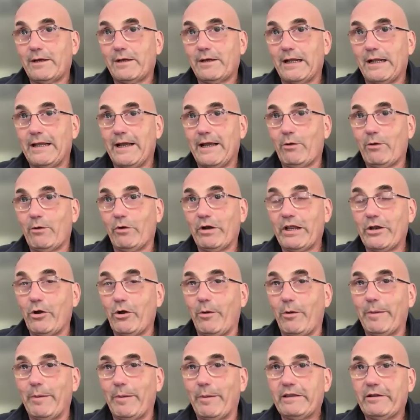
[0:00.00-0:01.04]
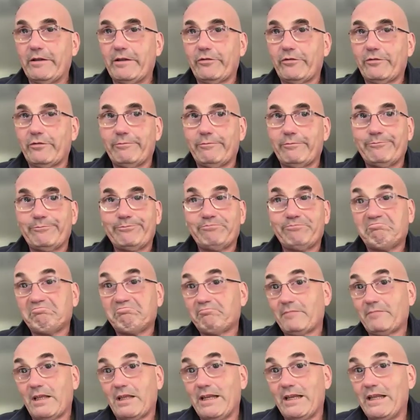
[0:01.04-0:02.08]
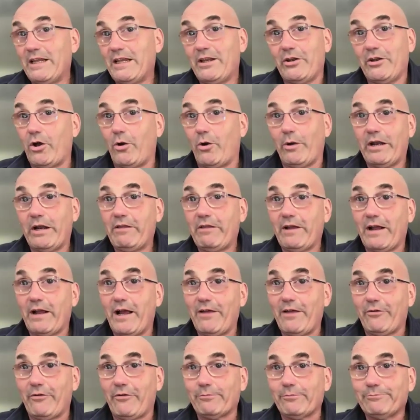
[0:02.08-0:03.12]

Oleg, what do you know about this? And he didn't know anything either.